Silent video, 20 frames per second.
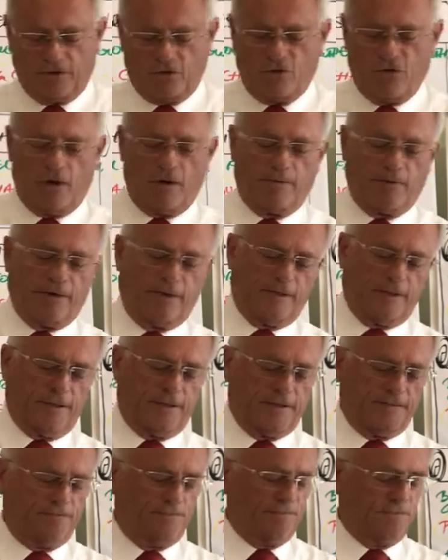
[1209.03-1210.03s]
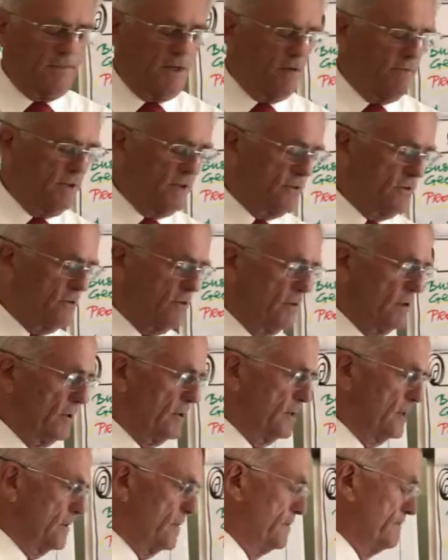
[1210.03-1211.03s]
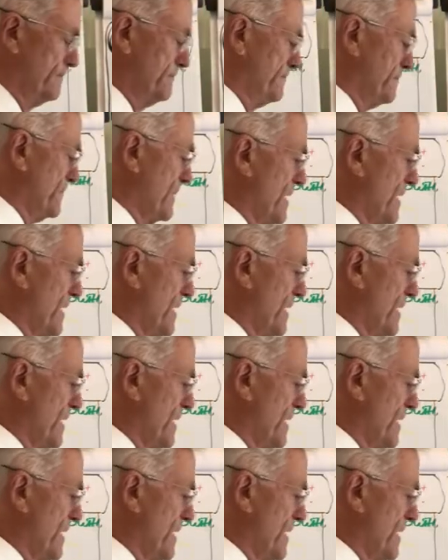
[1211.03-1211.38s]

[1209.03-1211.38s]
corporate